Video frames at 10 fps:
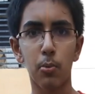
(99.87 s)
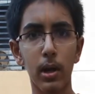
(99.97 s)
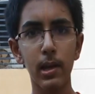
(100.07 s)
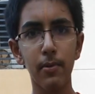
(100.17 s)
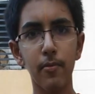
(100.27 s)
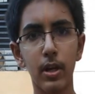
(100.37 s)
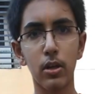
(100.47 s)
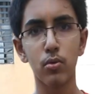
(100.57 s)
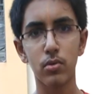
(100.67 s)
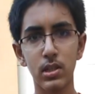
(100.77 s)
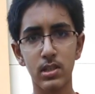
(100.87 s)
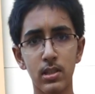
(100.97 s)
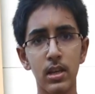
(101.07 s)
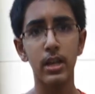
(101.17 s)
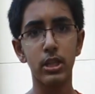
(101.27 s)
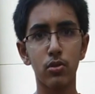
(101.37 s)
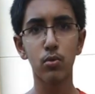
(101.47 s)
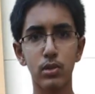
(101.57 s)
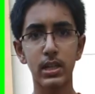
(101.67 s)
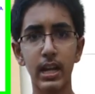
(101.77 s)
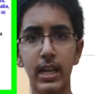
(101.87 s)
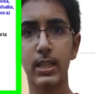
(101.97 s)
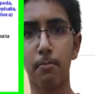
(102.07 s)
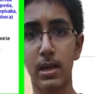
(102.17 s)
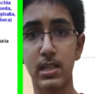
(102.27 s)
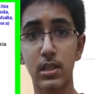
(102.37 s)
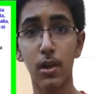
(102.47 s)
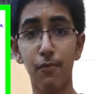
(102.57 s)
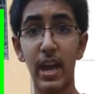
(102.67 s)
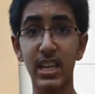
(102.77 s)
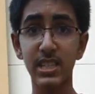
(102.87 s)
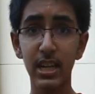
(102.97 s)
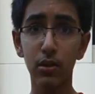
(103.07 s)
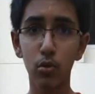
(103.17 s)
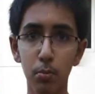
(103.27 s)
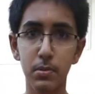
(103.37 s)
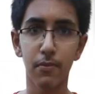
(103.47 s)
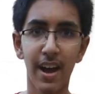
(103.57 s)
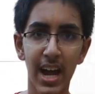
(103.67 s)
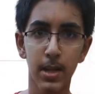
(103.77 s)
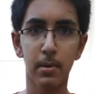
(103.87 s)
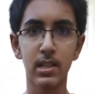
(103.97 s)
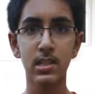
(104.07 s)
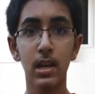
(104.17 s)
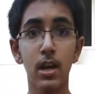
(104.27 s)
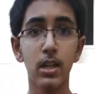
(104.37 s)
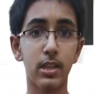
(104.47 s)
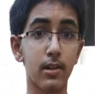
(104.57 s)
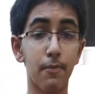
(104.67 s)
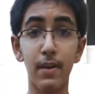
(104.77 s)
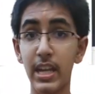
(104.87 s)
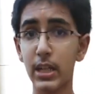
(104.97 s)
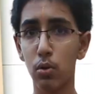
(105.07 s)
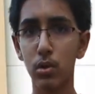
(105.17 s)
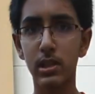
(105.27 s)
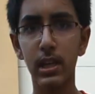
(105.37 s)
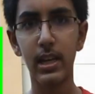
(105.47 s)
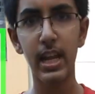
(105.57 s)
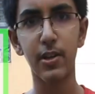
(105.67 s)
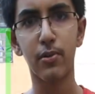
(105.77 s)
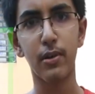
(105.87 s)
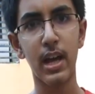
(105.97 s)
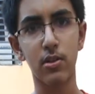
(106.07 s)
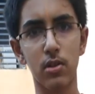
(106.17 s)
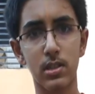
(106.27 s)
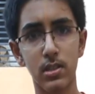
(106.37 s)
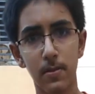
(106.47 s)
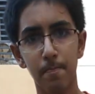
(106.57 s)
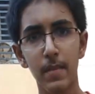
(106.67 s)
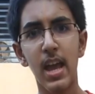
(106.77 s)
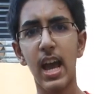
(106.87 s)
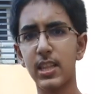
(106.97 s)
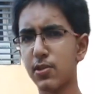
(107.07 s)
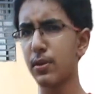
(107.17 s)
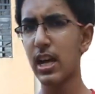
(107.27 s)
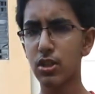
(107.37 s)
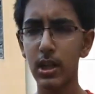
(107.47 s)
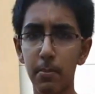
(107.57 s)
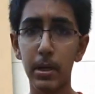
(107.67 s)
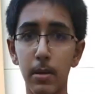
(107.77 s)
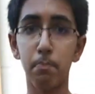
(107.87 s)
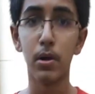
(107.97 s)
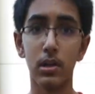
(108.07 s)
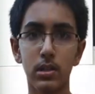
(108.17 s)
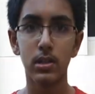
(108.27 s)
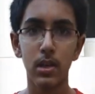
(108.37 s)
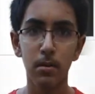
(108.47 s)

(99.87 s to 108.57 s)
The only way we can do this is through studying the muscles of extant groups of animals that are very closely related to dinosaurs. And this would naturally be the birds,